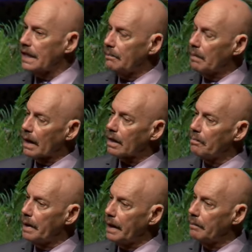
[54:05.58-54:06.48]
Keep my
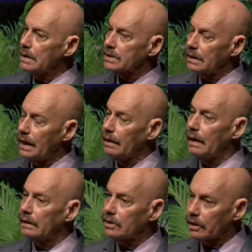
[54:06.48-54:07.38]
commandments. And
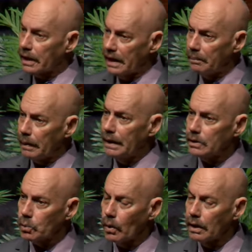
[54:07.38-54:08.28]
then to keep
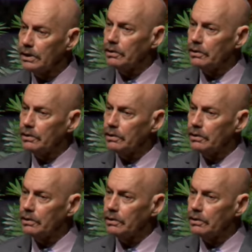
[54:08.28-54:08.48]
each one,